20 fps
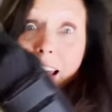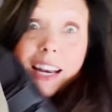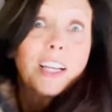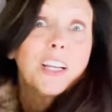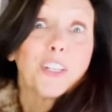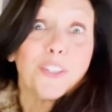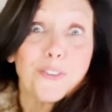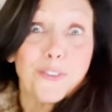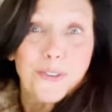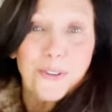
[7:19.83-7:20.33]
out of
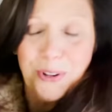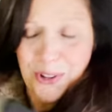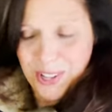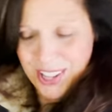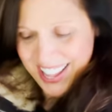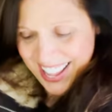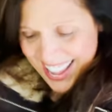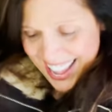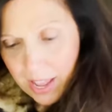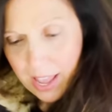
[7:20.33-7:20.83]
control.
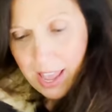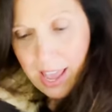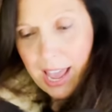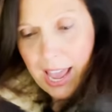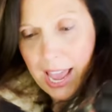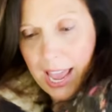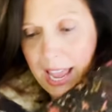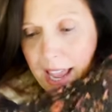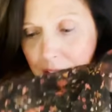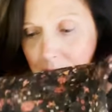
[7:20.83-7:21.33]

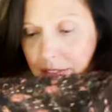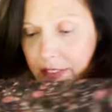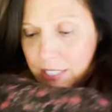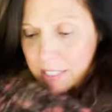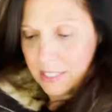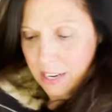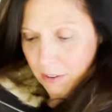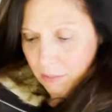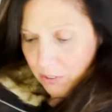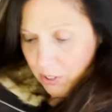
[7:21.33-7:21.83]
I have
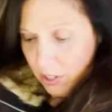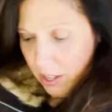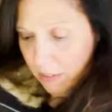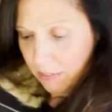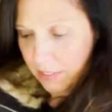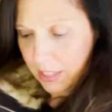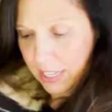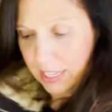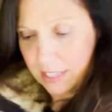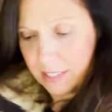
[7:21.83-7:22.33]
several
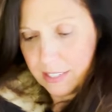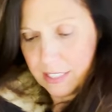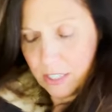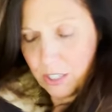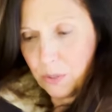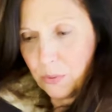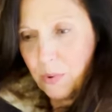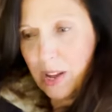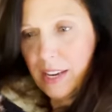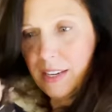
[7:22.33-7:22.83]
of these.
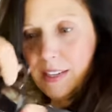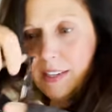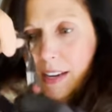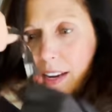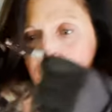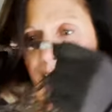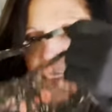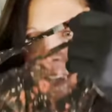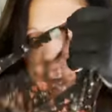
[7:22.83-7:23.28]
This one,